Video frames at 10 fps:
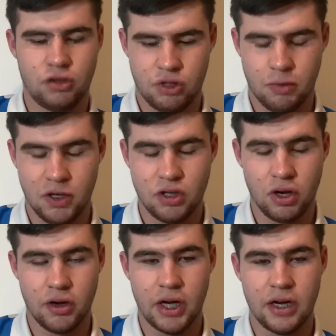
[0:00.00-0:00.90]
be
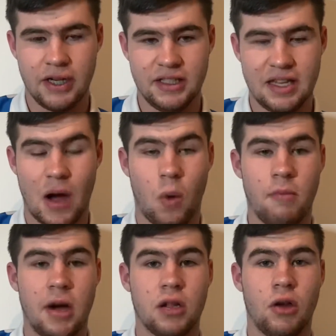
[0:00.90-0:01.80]
totally honest, I
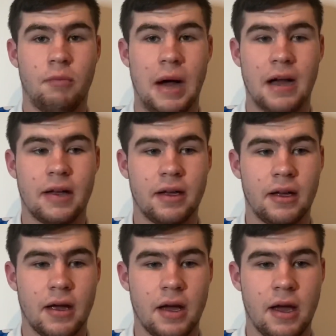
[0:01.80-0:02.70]
want my club back.
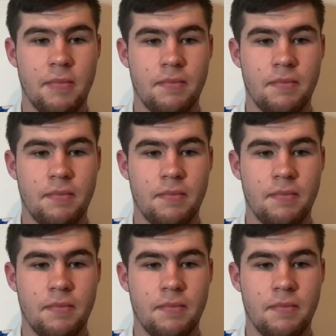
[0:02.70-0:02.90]
I